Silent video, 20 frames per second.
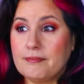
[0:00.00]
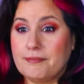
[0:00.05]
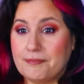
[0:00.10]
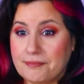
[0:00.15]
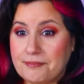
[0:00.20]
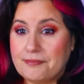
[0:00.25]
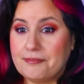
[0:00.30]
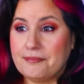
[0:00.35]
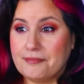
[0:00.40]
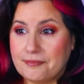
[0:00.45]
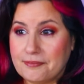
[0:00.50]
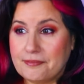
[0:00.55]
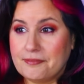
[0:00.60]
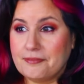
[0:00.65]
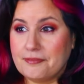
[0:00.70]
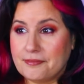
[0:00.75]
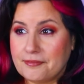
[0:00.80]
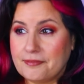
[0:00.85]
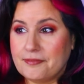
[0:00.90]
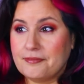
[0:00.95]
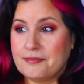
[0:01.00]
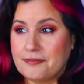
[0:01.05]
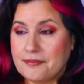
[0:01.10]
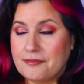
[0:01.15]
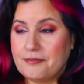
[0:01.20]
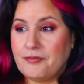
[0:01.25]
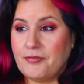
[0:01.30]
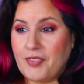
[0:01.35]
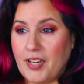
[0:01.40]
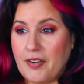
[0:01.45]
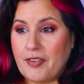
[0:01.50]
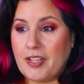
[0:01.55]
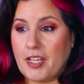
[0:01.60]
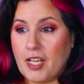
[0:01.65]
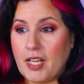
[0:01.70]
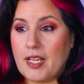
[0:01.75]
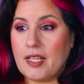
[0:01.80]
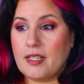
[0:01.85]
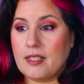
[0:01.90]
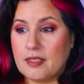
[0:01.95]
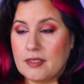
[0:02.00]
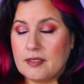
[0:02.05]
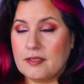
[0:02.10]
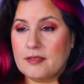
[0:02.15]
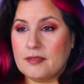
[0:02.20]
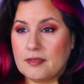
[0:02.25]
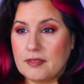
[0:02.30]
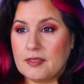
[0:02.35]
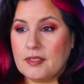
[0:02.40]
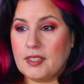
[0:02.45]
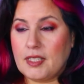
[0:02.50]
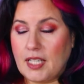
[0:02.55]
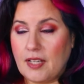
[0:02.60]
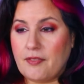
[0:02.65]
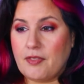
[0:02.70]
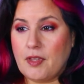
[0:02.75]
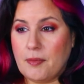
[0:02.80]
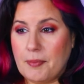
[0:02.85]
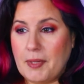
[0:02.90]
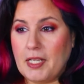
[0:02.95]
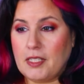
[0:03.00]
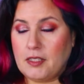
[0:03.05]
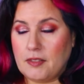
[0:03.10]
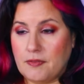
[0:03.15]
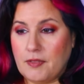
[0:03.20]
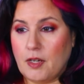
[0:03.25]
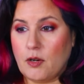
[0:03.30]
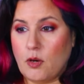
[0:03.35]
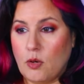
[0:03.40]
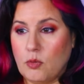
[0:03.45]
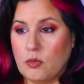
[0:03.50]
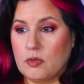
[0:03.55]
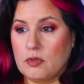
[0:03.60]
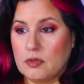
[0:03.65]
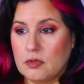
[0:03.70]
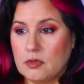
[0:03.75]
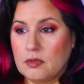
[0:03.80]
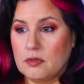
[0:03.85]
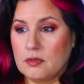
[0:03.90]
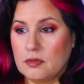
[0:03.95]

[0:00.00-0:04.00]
Mm-hmm. Very good. Give them each of their own.